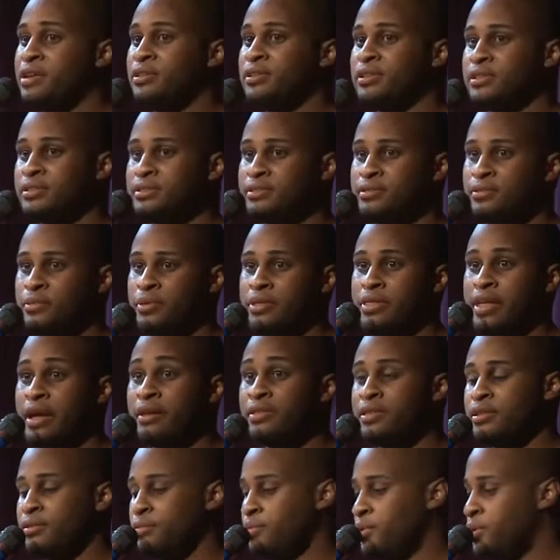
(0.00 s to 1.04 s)
vital.
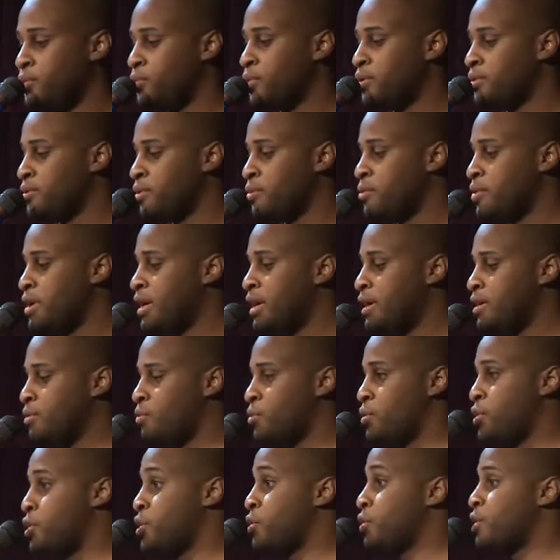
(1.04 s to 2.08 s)
Without them, we'd wither away.
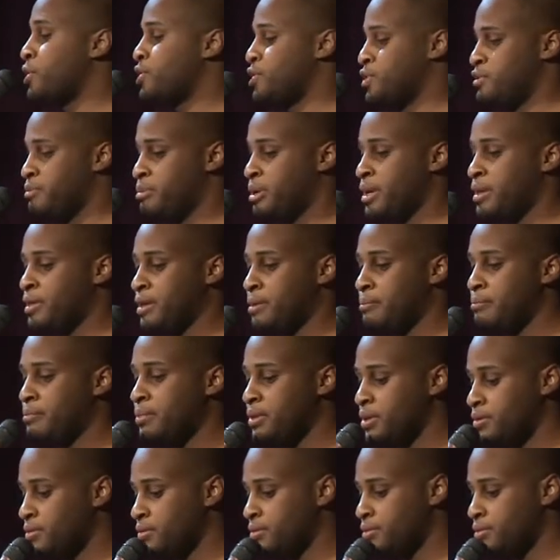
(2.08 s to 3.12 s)
We're nourished by them.